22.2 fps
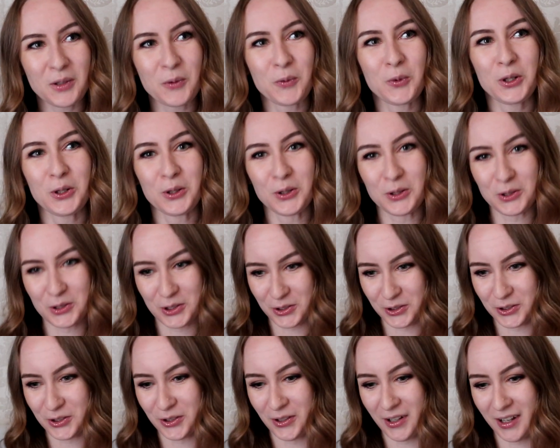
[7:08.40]
We
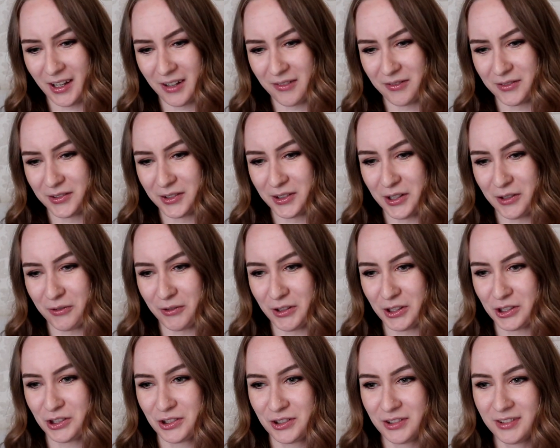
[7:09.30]
also don't have a
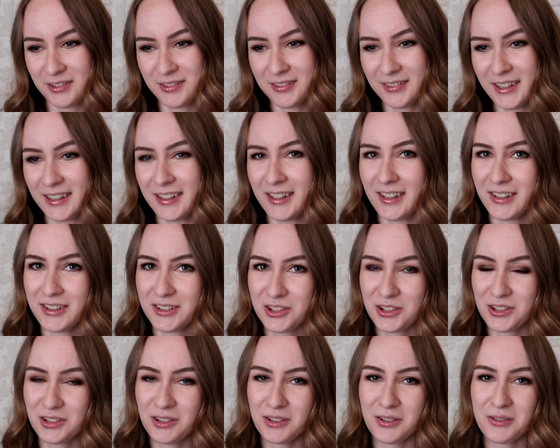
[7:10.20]
Russian
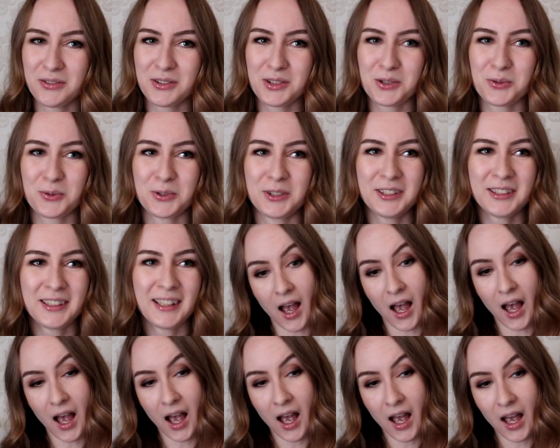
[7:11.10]
analogy of this word.
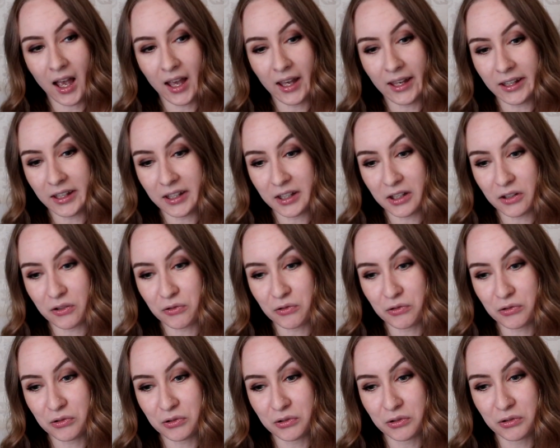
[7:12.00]
I
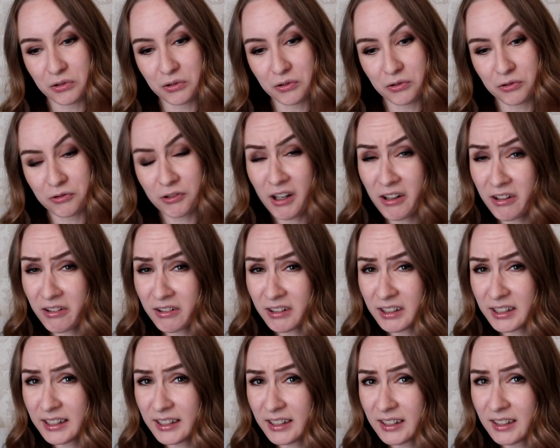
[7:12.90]

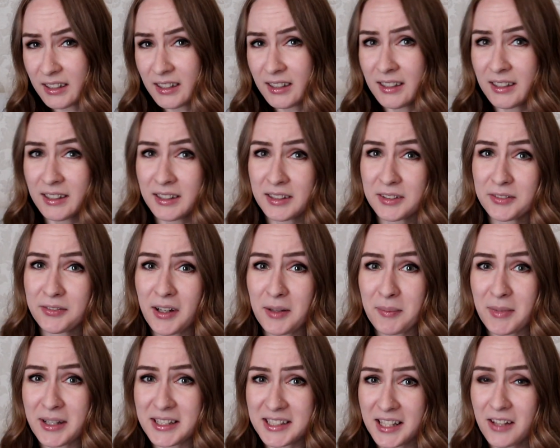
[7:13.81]
rarely
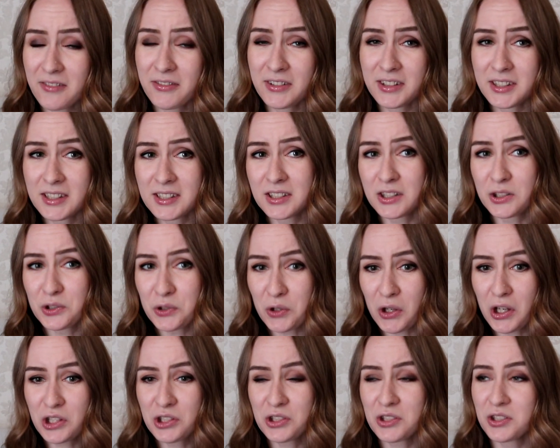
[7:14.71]
find myself in these
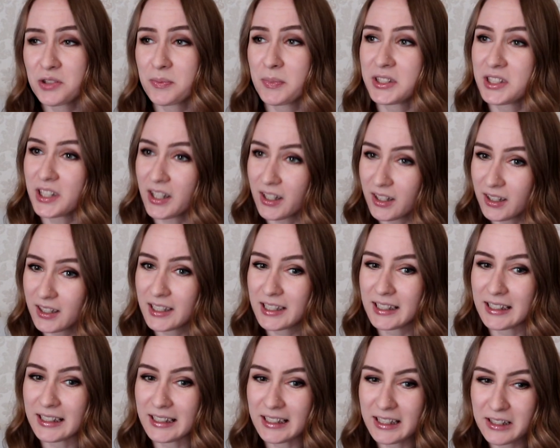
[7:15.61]
situations, but I
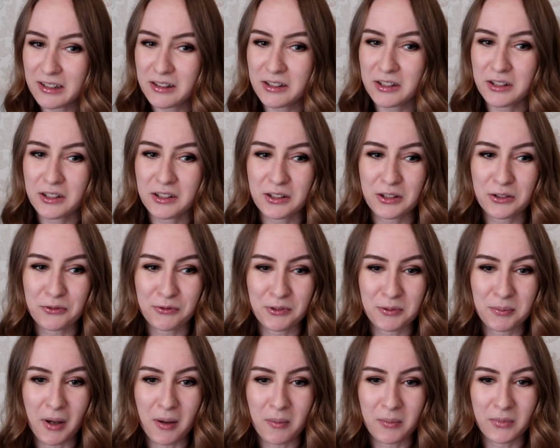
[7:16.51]
clearly
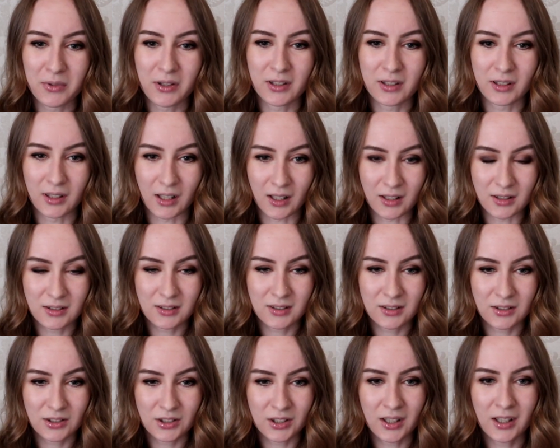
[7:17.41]
remember the last
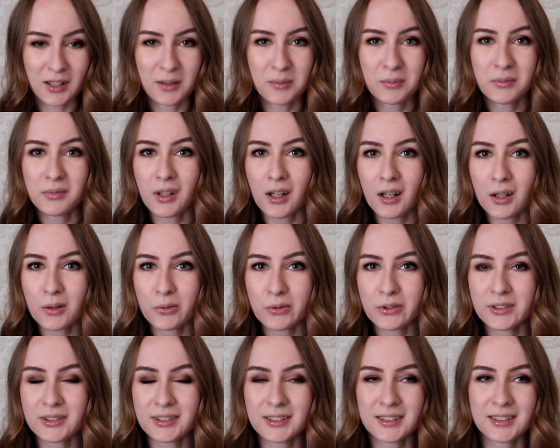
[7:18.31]
time I
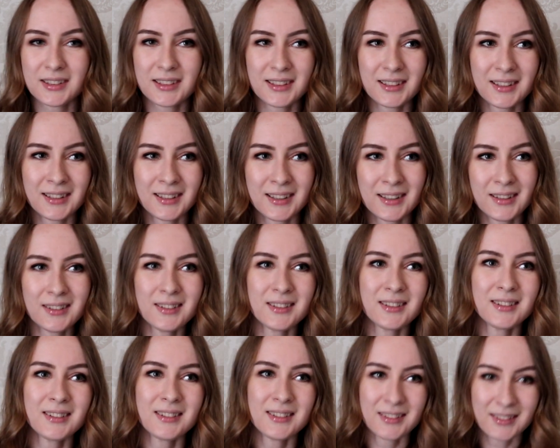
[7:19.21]
was
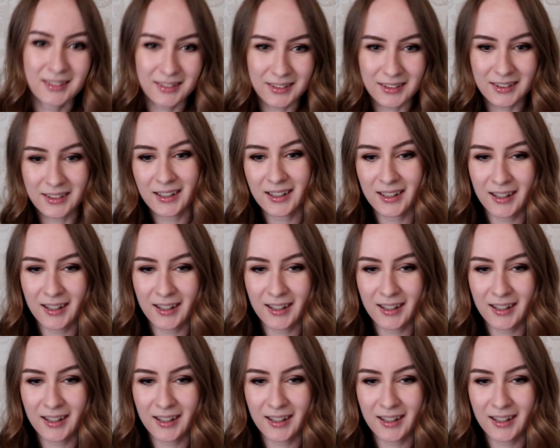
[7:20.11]
in